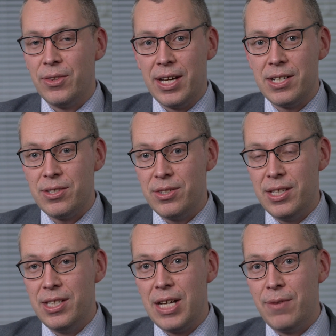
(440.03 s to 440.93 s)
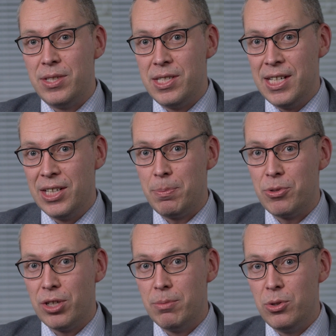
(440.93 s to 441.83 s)
that the FTT and Upper
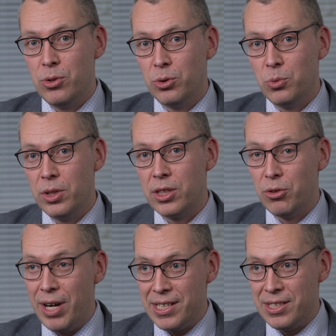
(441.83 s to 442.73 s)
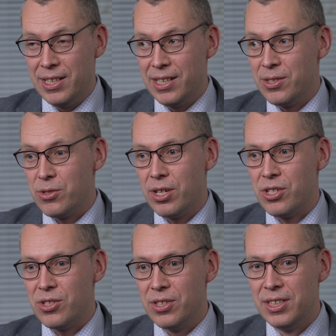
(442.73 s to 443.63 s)
Tribunal were correct in their
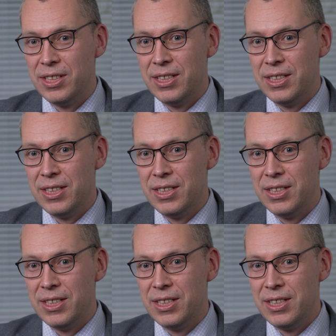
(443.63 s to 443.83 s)
construction.